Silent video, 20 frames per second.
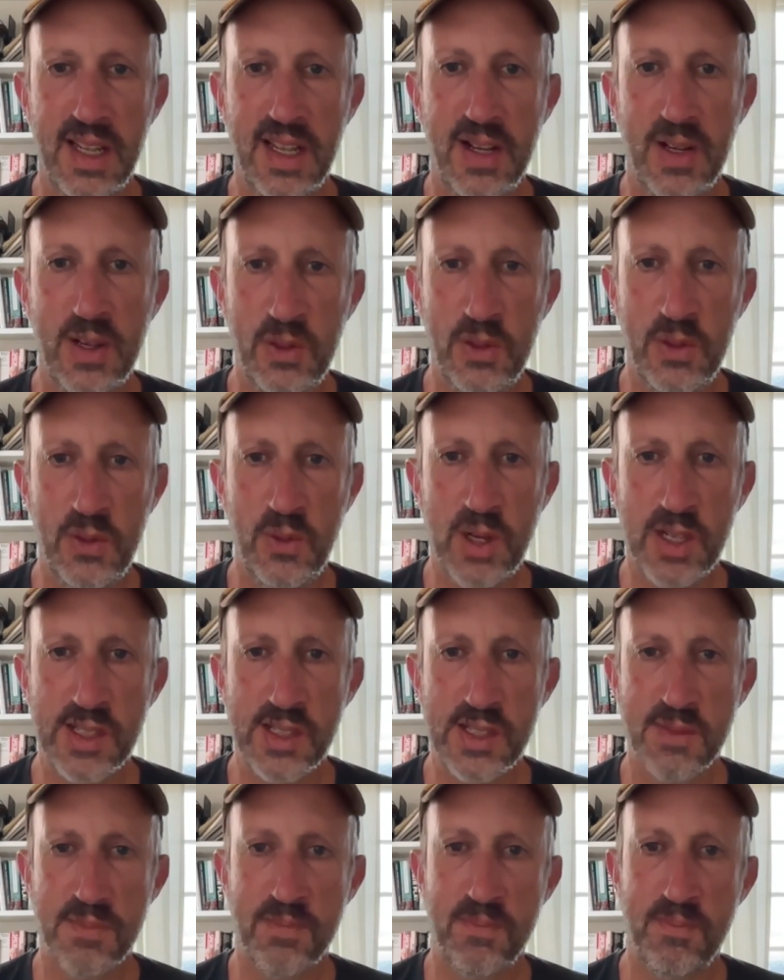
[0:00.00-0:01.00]
who
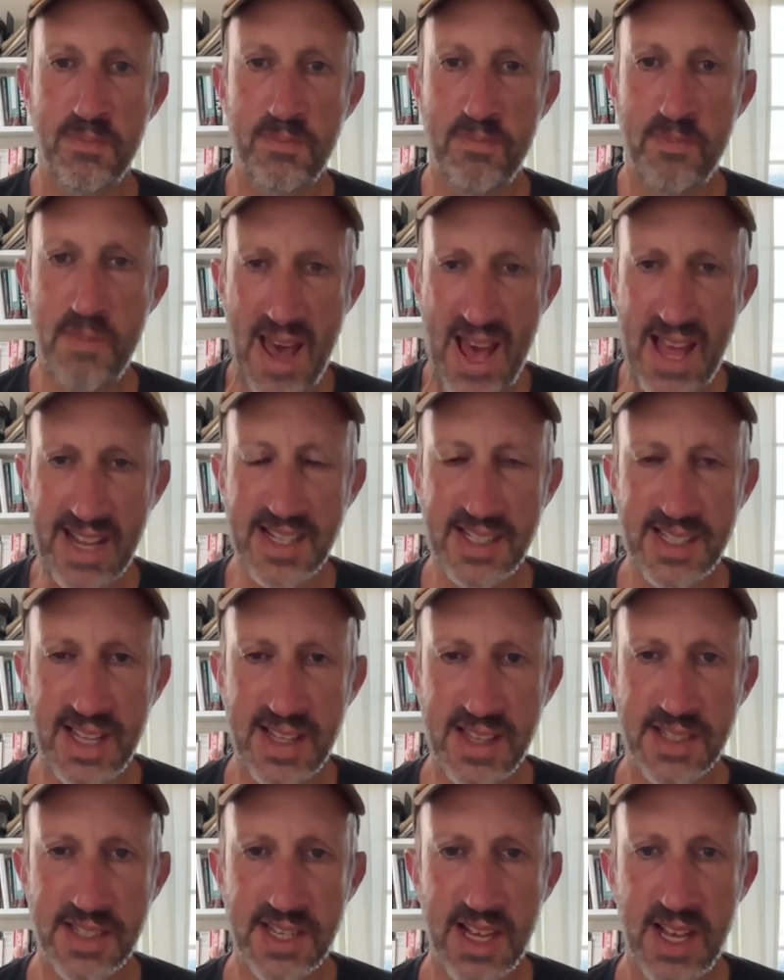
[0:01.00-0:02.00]
was Mattis at
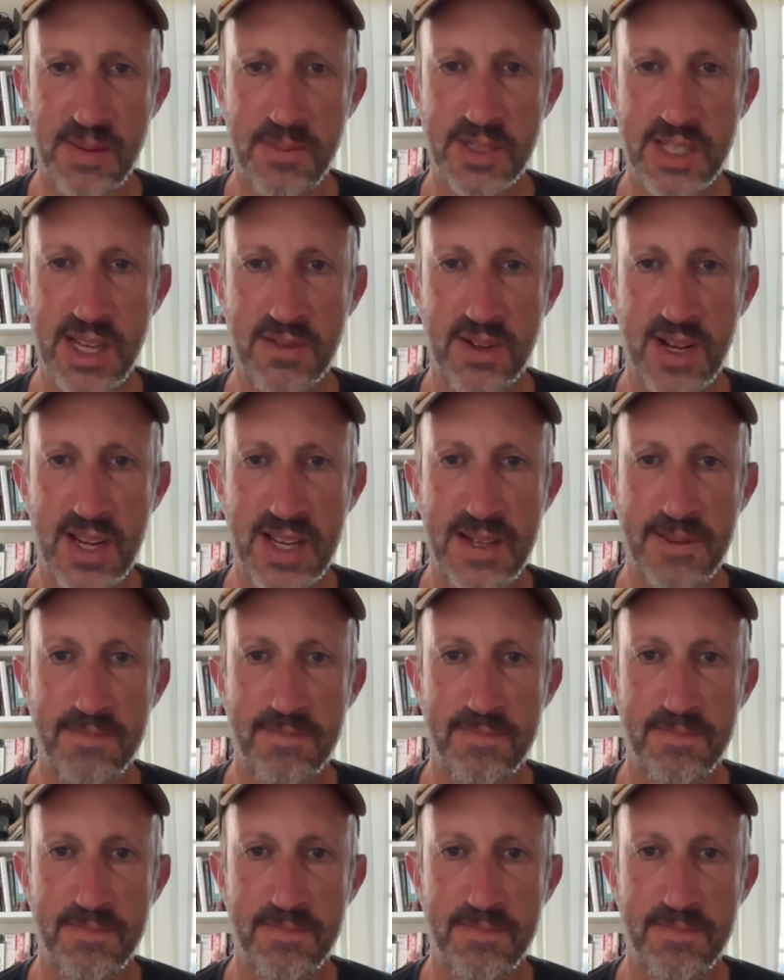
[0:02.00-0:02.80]
the time. Is that right?